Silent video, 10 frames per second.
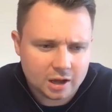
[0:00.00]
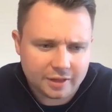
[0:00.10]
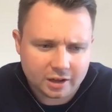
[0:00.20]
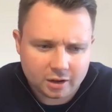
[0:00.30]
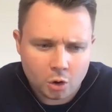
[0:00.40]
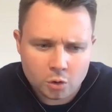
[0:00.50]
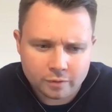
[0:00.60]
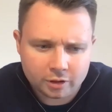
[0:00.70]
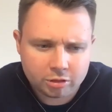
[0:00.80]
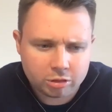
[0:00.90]
think,
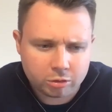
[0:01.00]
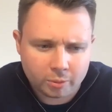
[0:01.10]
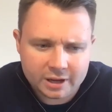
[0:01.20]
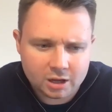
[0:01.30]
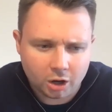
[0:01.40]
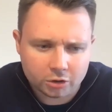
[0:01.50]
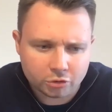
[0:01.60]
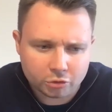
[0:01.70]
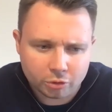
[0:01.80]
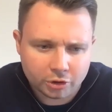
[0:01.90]
over
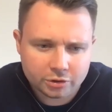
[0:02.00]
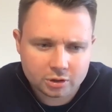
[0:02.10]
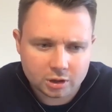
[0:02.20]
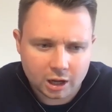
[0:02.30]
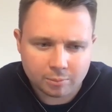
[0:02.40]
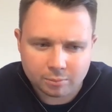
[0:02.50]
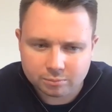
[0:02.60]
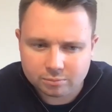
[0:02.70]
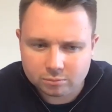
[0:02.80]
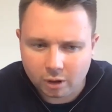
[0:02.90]
300
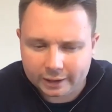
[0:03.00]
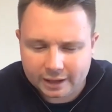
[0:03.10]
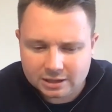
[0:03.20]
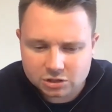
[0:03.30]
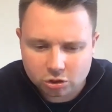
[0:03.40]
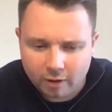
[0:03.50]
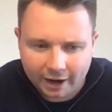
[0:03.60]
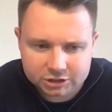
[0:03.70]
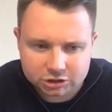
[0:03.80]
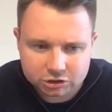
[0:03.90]

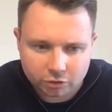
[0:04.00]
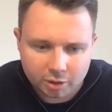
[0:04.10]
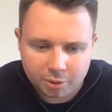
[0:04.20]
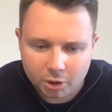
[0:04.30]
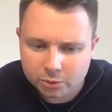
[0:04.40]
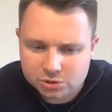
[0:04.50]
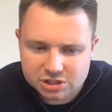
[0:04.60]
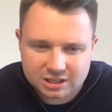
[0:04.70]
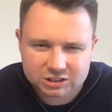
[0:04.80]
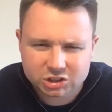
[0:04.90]
interactions on the post.
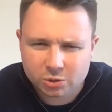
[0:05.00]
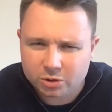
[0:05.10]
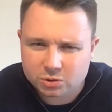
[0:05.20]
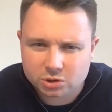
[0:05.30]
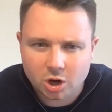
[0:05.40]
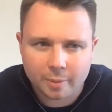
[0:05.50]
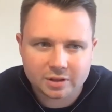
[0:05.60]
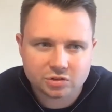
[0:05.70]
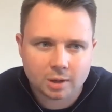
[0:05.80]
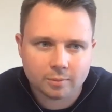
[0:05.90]
She's had 200
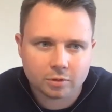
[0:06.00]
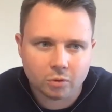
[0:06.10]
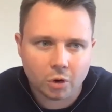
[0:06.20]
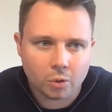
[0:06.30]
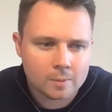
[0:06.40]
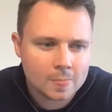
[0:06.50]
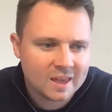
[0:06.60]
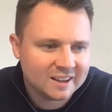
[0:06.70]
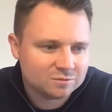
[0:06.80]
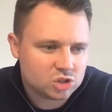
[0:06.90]
comments come through.
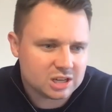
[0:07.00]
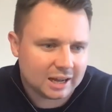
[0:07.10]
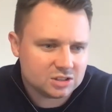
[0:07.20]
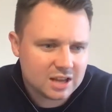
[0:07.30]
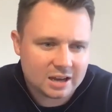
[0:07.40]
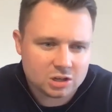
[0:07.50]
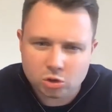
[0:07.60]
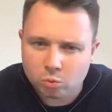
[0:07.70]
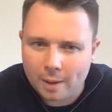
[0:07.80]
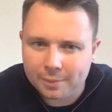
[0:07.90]
She's had 10
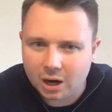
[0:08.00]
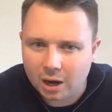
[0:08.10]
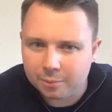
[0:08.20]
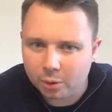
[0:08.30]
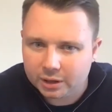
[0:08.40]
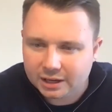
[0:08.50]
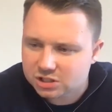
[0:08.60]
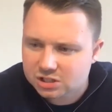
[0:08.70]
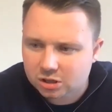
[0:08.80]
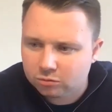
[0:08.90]
new webinar bookings.
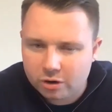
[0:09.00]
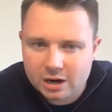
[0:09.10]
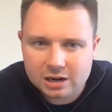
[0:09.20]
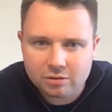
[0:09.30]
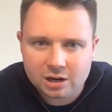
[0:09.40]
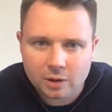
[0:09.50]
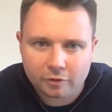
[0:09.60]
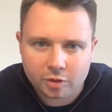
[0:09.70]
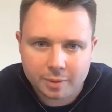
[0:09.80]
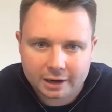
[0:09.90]
She's done really, really well
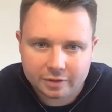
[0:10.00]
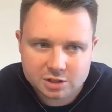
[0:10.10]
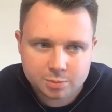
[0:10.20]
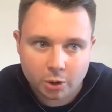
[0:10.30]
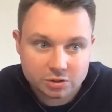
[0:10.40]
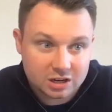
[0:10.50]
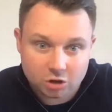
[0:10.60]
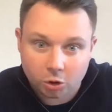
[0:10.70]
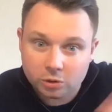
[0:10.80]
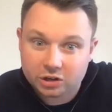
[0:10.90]
off the back of this post, and it's
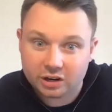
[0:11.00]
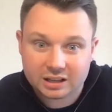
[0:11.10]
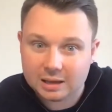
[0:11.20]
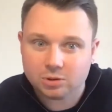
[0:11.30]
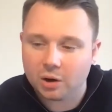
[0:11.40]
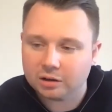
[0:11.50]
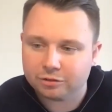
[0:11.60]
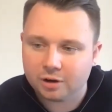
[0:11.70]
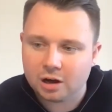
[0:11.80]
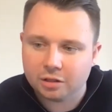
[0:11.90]
only going to keep going
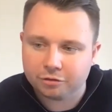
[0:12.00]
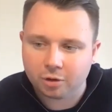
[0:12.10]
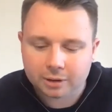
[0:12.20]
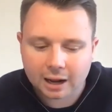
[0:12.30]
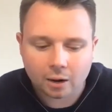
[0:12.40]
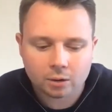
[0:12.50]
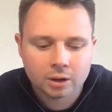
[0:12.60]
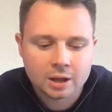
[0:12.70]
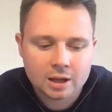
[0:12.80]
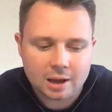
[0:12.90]
further from now.
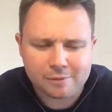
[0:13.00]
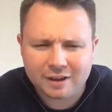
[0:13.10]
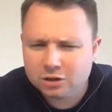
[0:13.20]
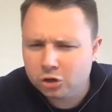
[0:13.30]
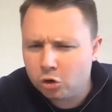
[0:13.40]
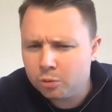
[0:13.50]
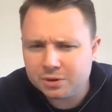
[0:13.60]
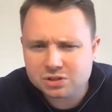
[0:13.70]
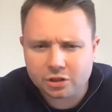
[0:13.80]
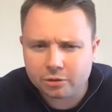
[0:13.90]
And we've had
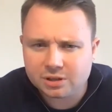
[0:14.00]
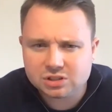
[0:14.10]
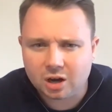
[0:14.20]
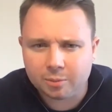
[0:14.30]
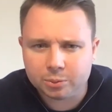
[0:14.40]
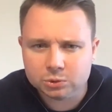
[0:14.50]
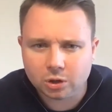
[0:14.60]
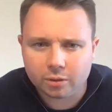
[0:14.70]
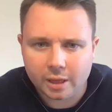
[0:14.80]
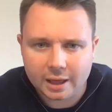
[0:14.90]
numerous other examples
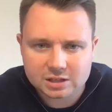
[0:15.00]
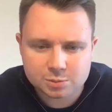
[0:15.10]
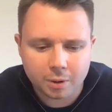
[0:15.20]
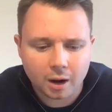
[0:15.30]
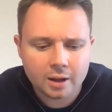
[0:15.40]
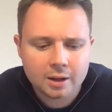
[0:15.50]
on this, but